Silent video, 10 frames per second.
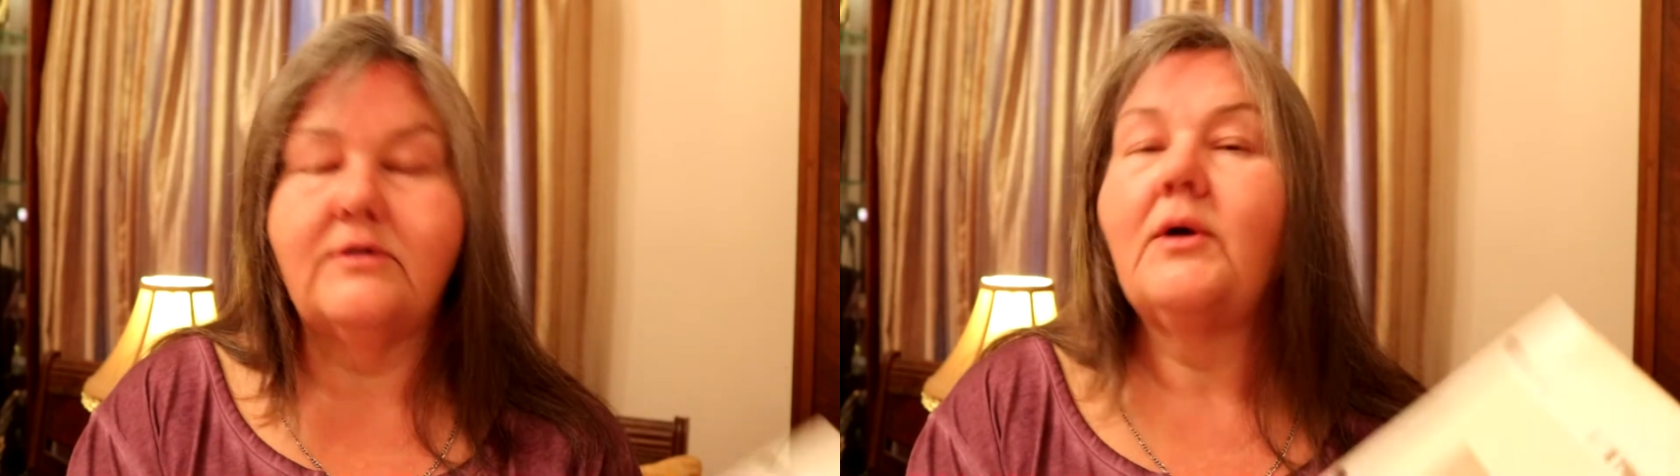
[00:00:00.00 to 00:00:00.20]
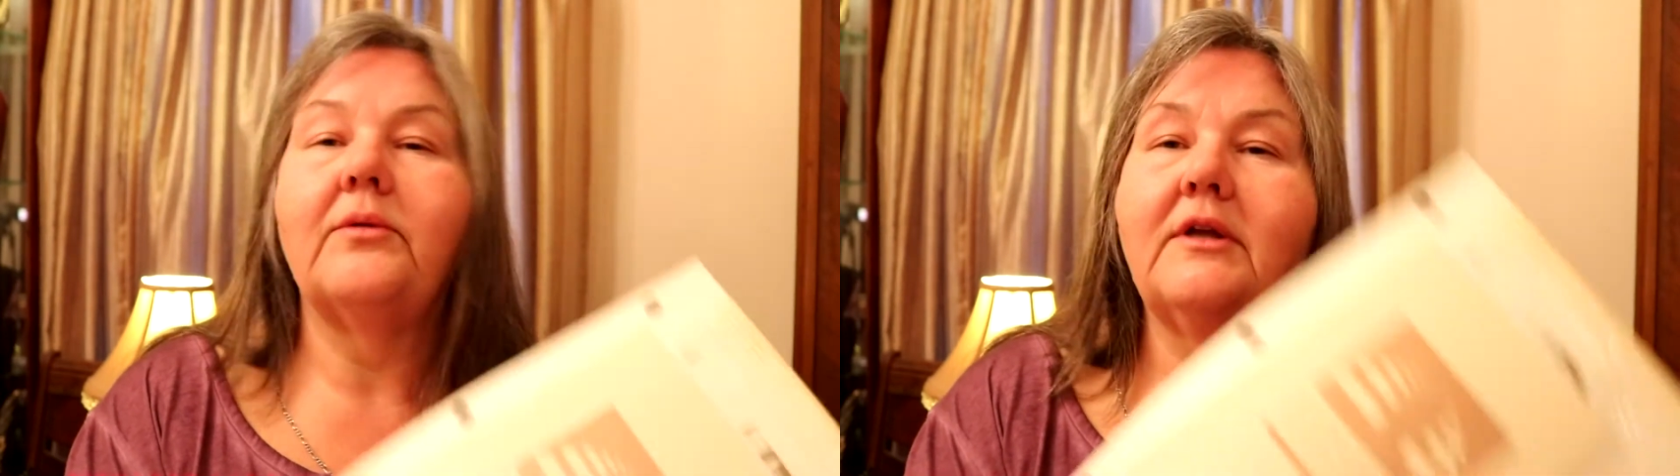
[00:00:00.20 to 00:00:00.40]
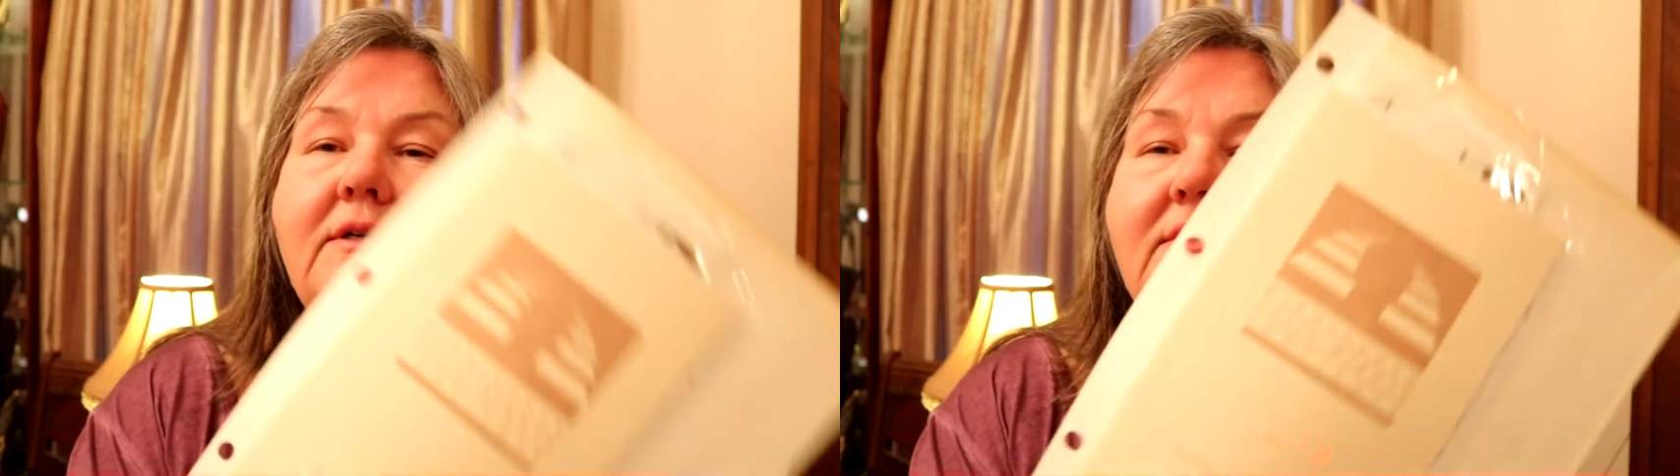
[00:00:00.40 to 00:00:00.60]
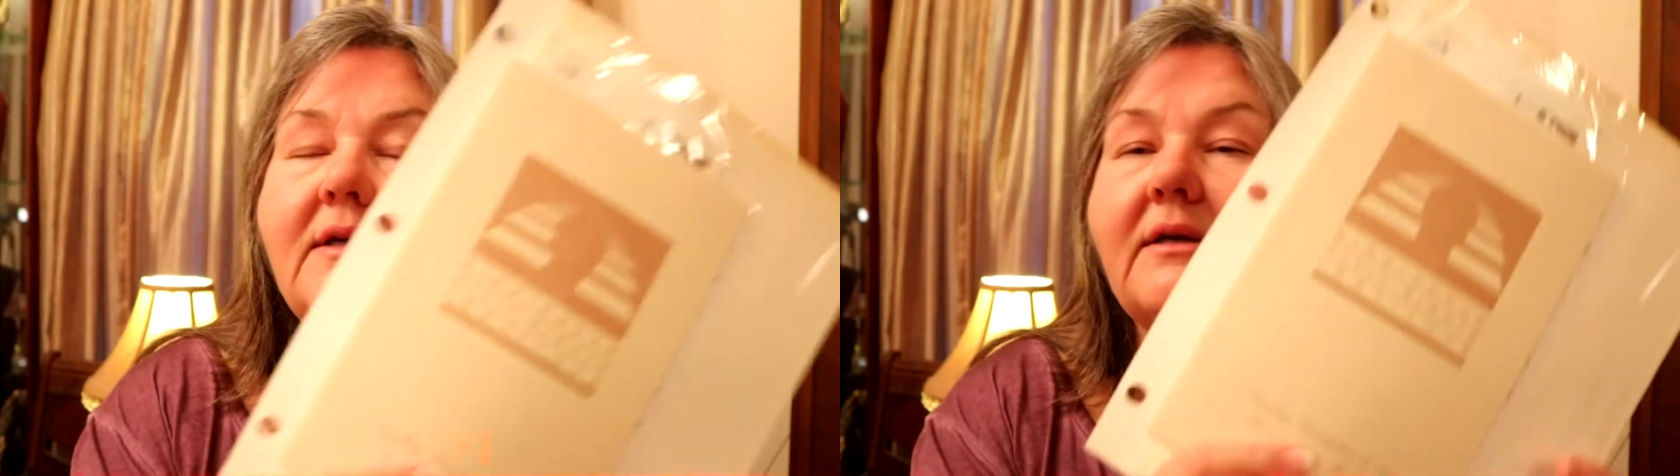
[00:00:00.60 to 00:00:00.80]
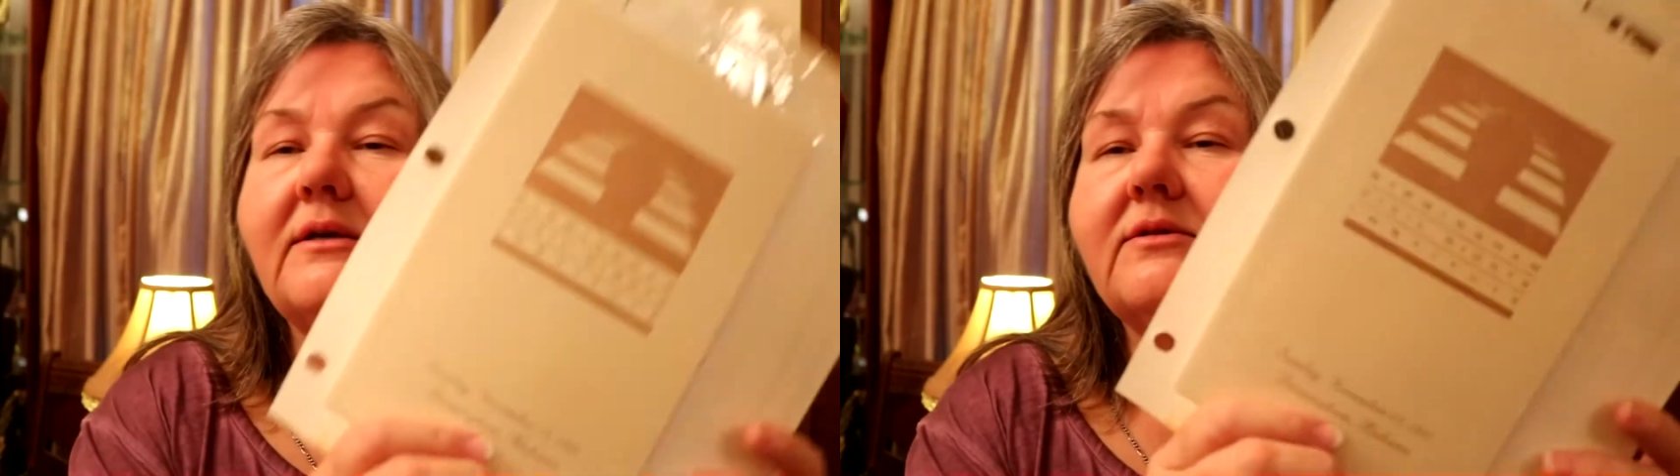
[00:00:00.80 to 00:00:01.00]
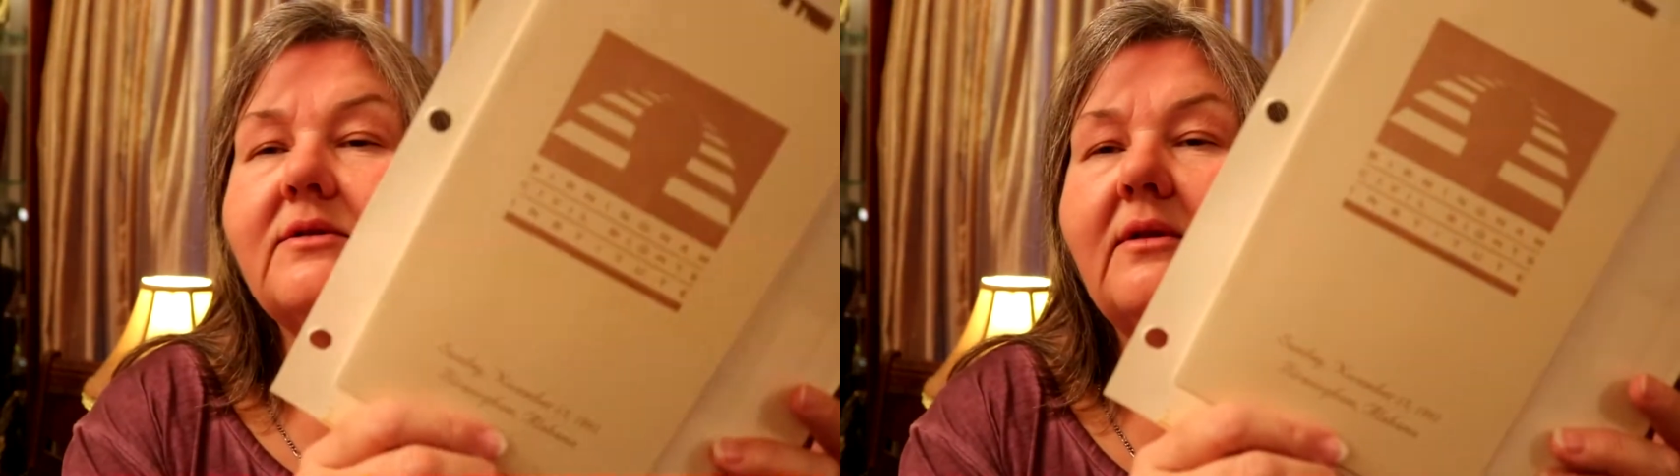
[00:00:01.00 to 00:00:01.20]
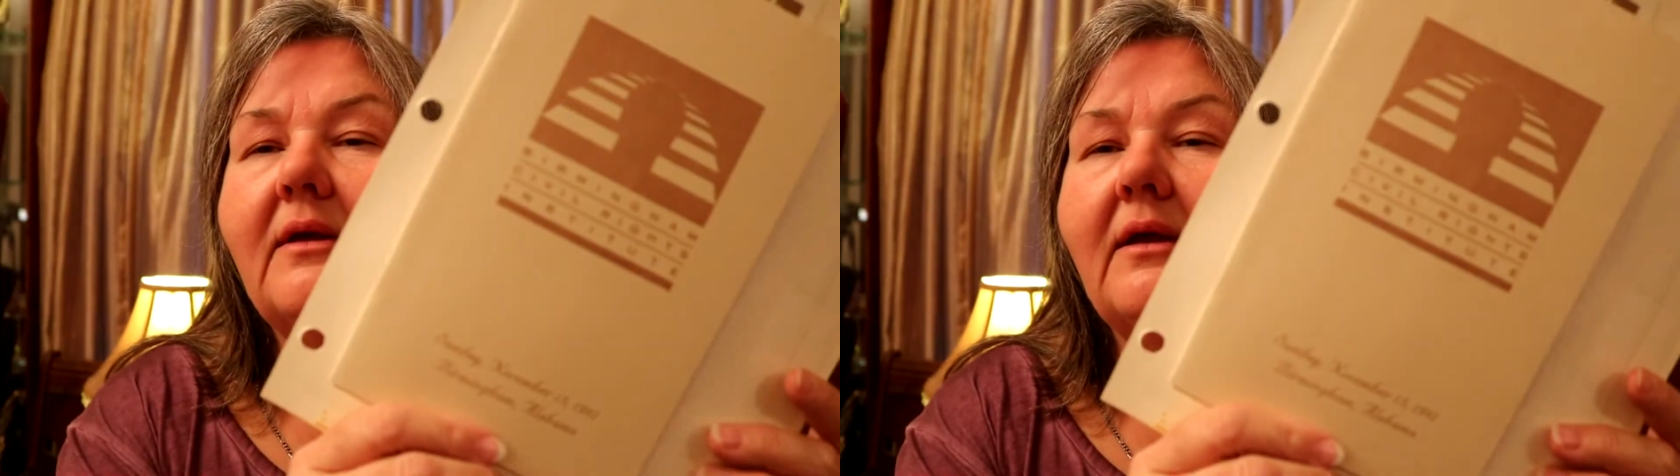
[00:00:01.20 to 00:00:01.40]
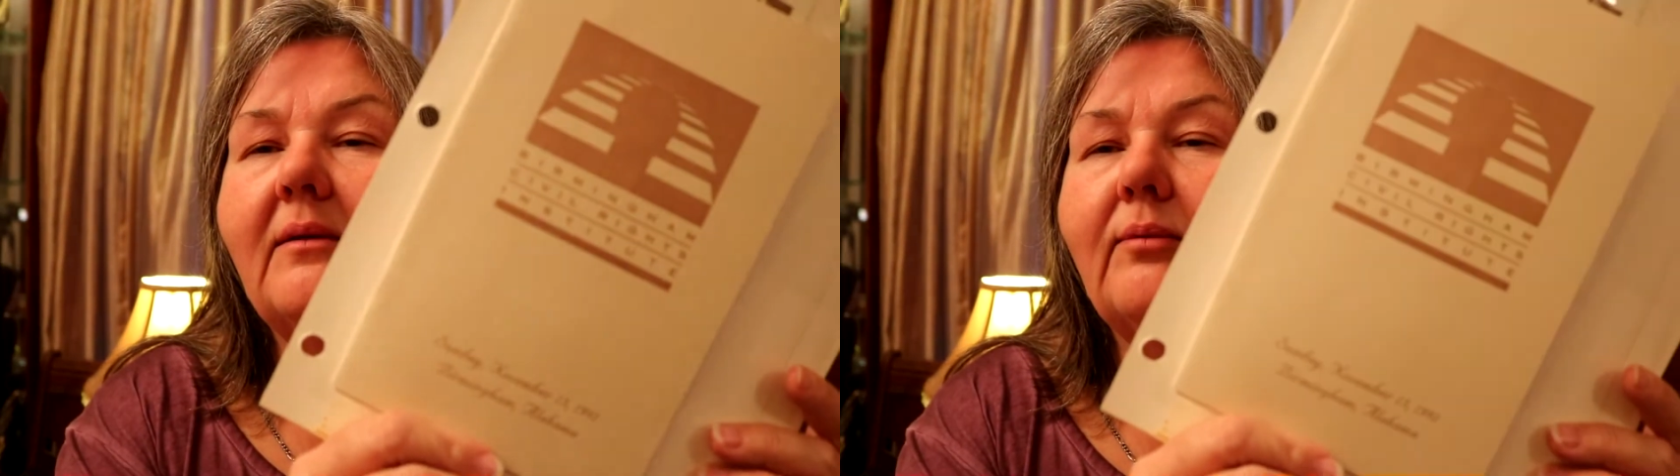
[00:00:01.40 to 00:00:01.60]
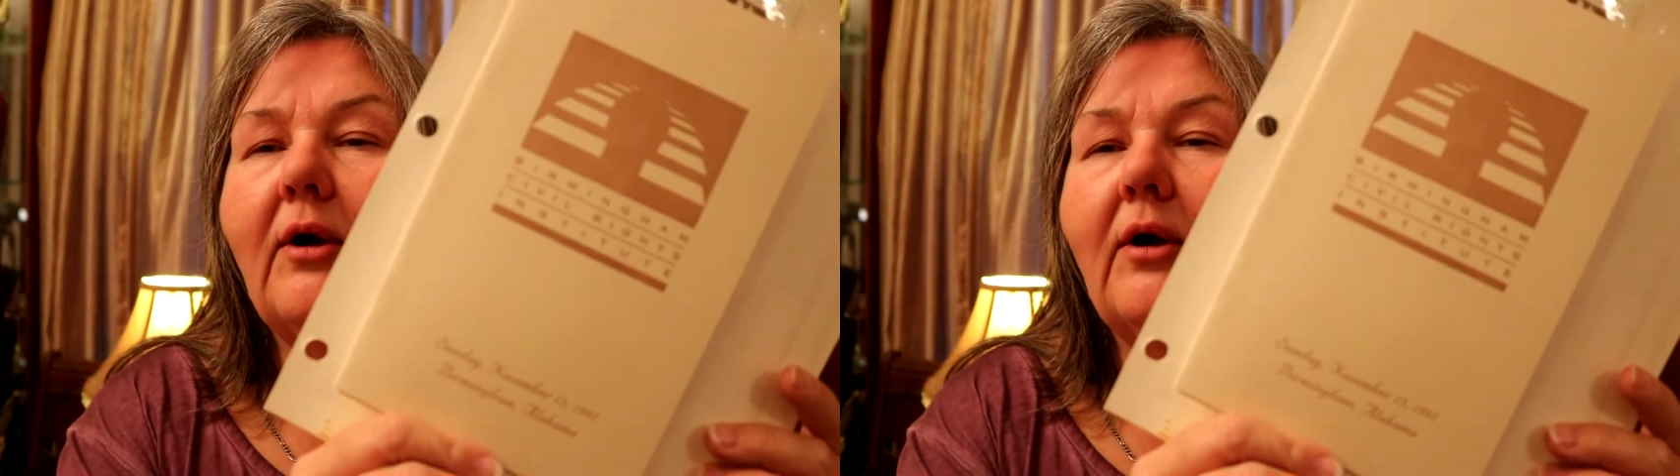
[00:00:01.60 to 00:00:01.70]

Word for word: so this is the